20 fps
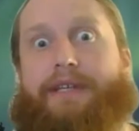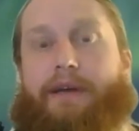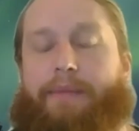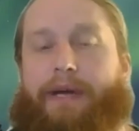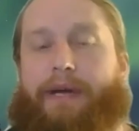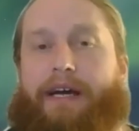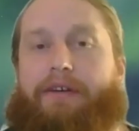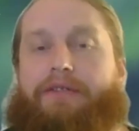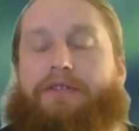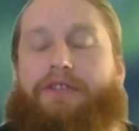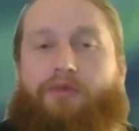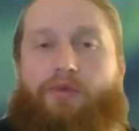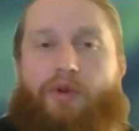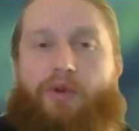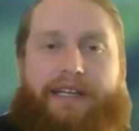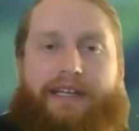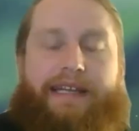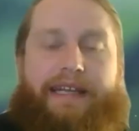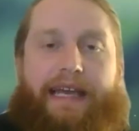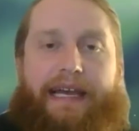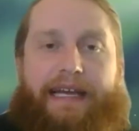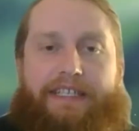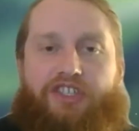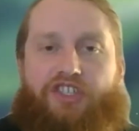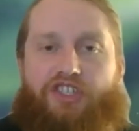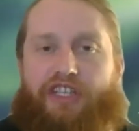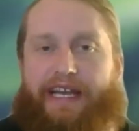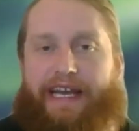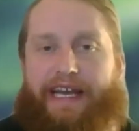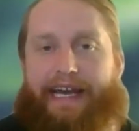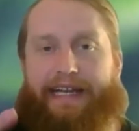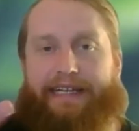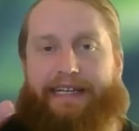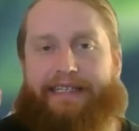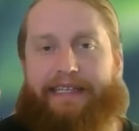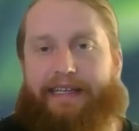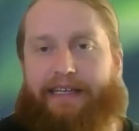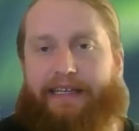come out, and you want to catch that